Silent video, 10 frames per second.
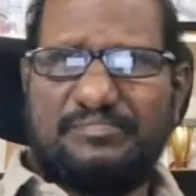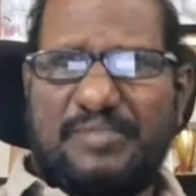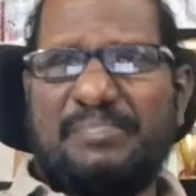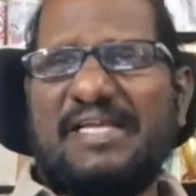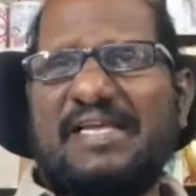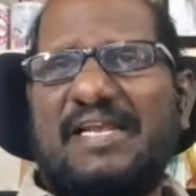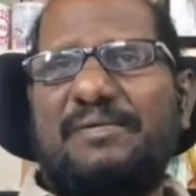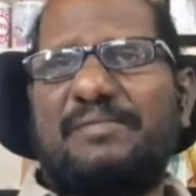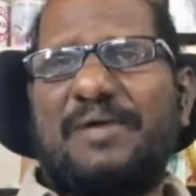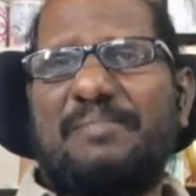Public
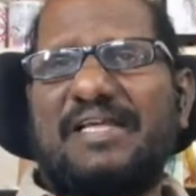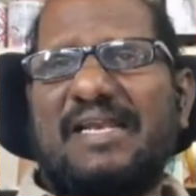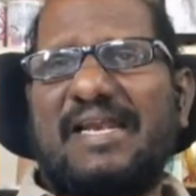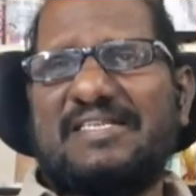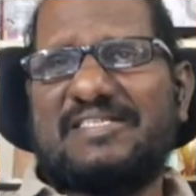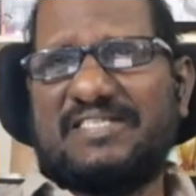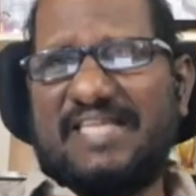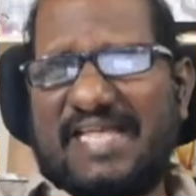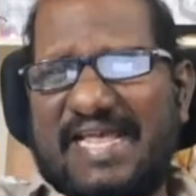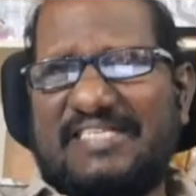
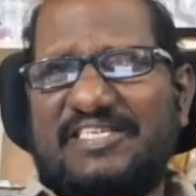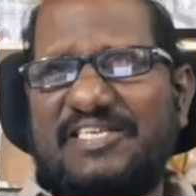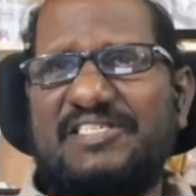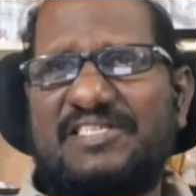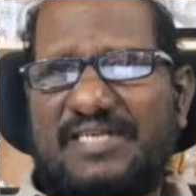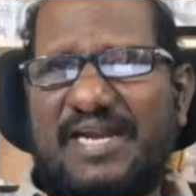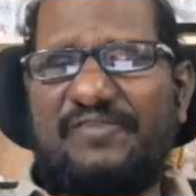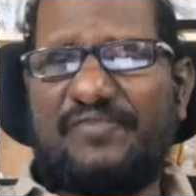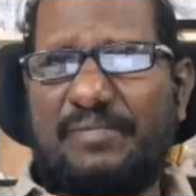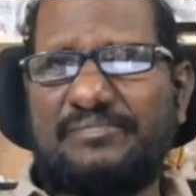relations age is
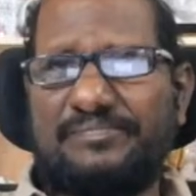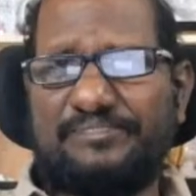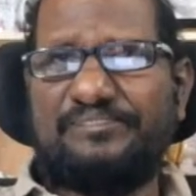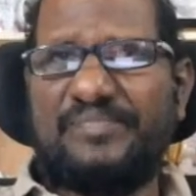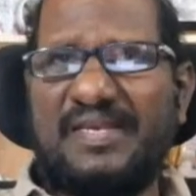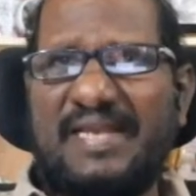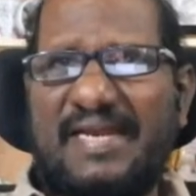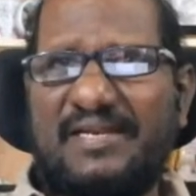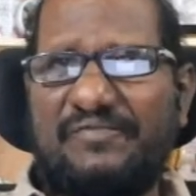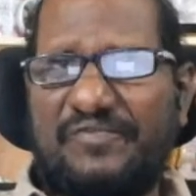right from
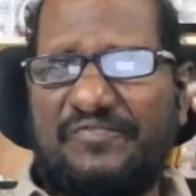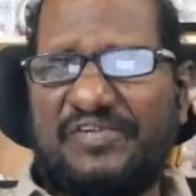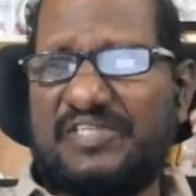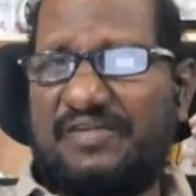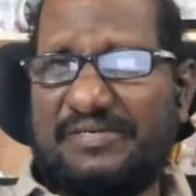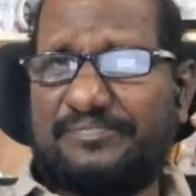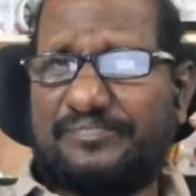1957.